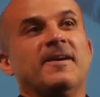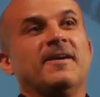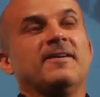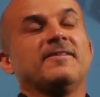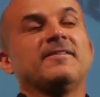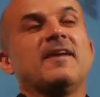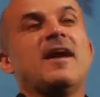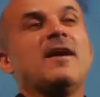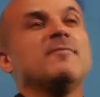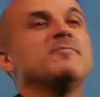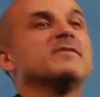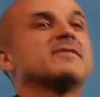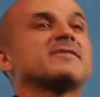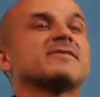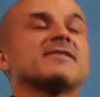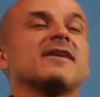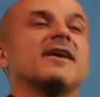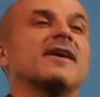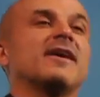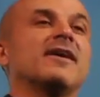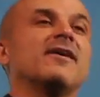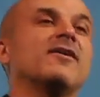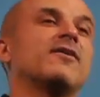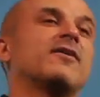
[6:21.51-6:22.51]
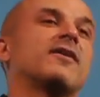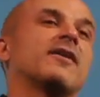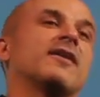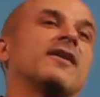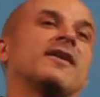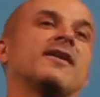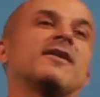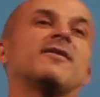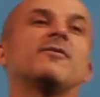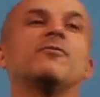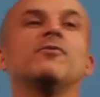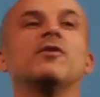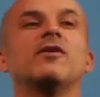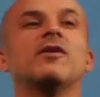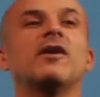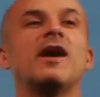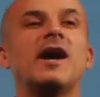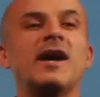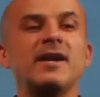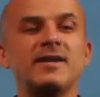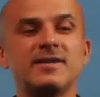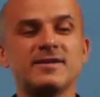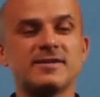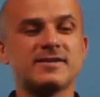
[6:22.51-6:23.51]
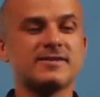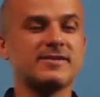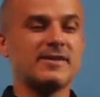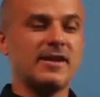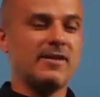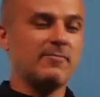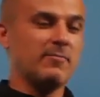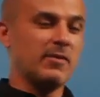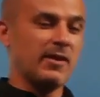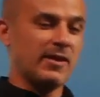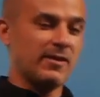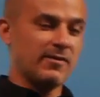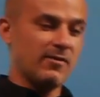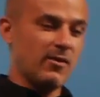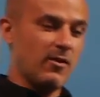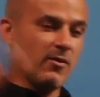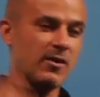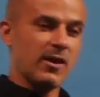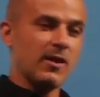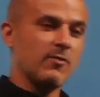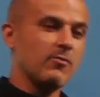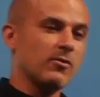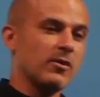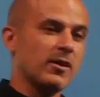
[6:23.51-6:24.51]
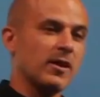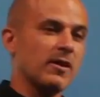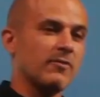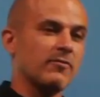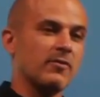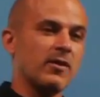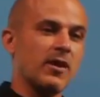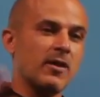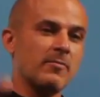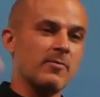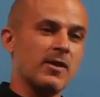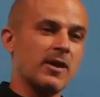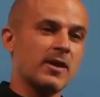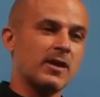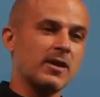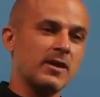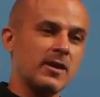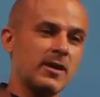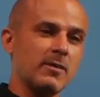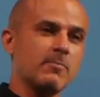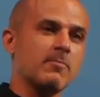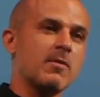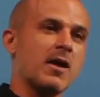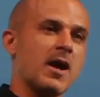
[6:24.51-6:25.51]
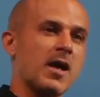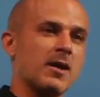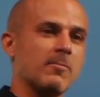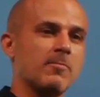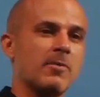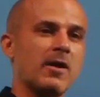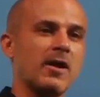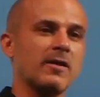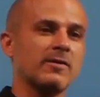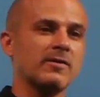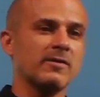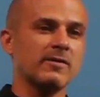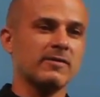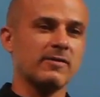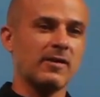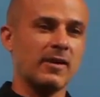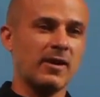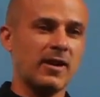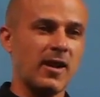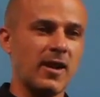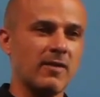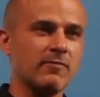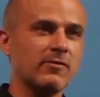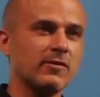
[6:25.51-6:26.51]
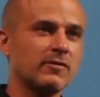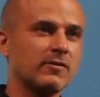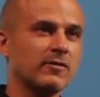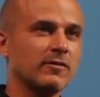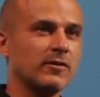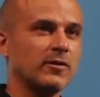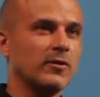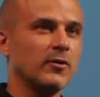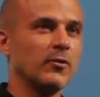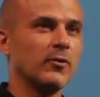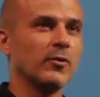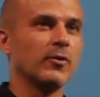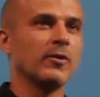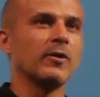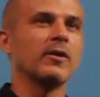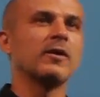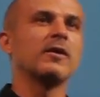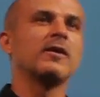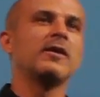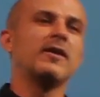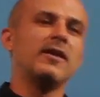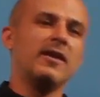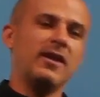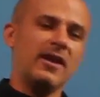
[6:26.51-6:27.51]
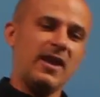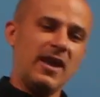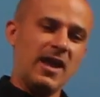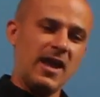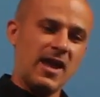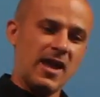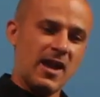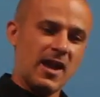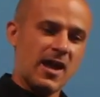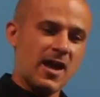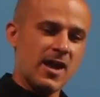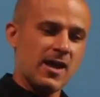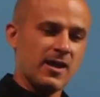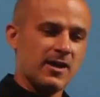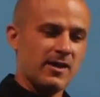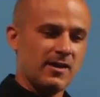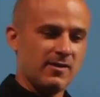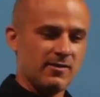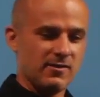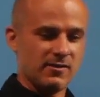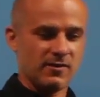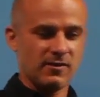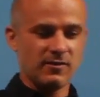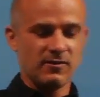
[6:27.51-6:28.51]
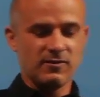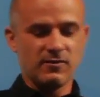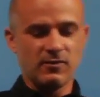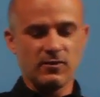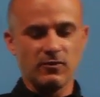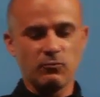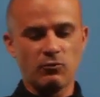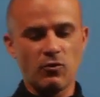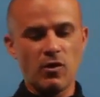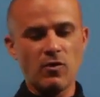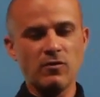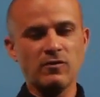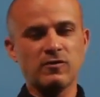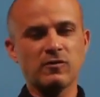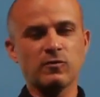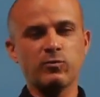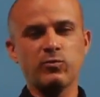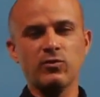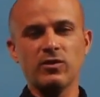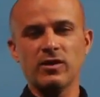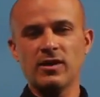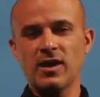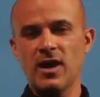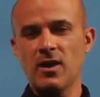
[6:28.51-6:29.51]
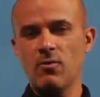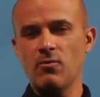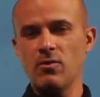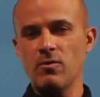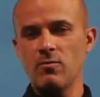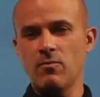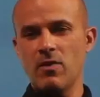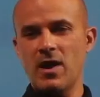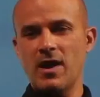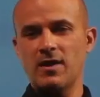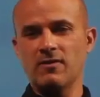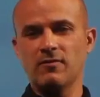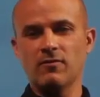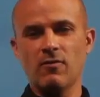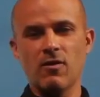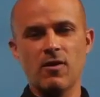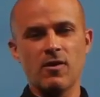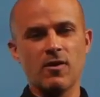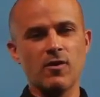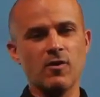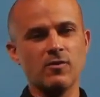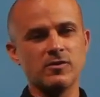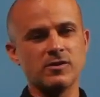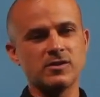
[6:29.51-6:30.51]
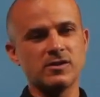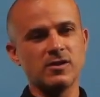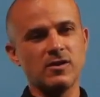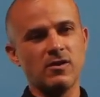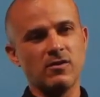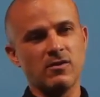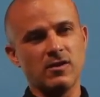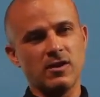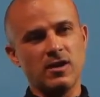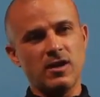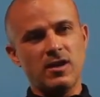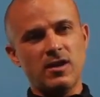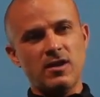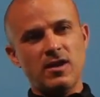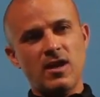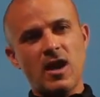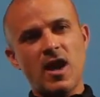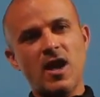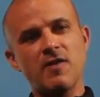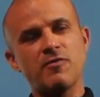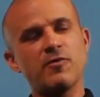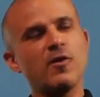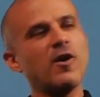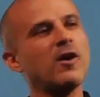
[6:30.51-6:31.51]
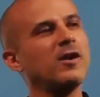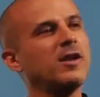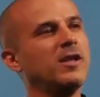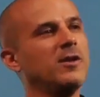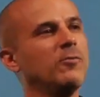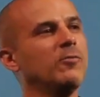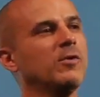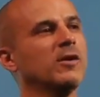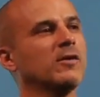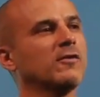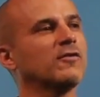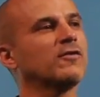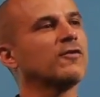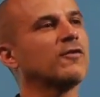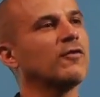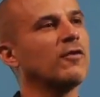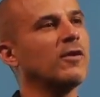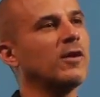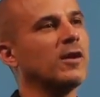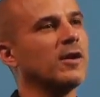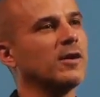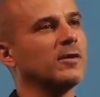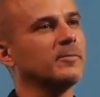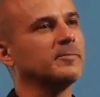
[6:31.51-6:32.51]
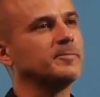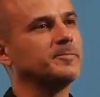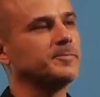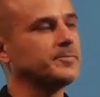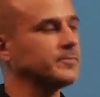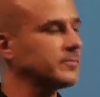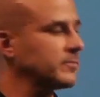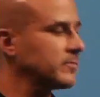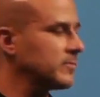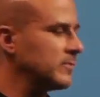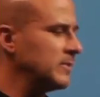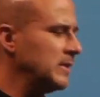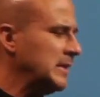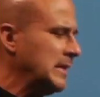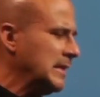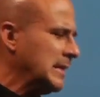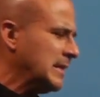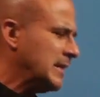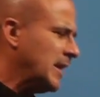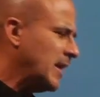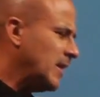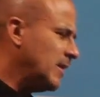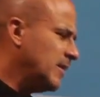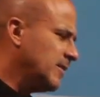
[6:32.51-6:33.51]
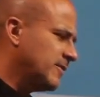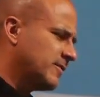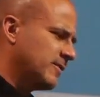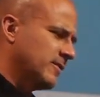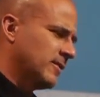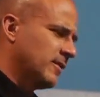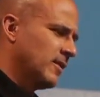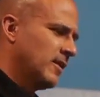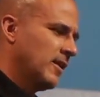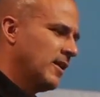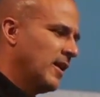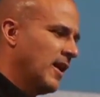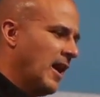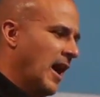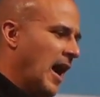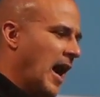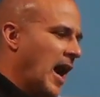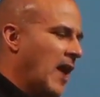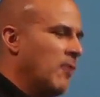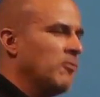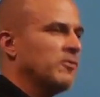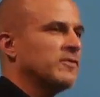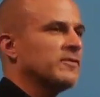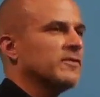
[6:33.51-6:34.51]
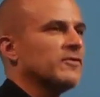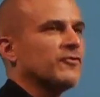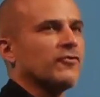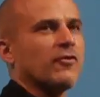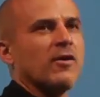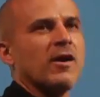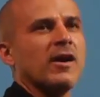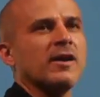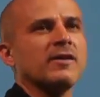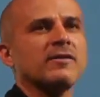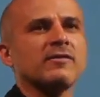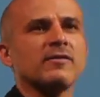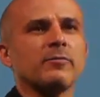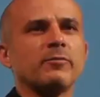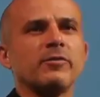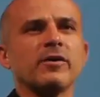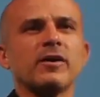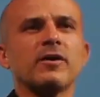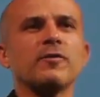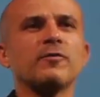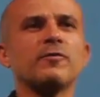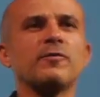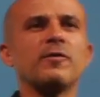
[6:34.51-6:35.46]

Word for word: So I'm just like, okay, well, I just, I'm like, okay, whatever. I'm not going to get mad about this. I gave it to the Lord, and I, the, the road split, and I went back to our hotel, and he, I thought he went straight. Now listen, I wasn't trying to pick a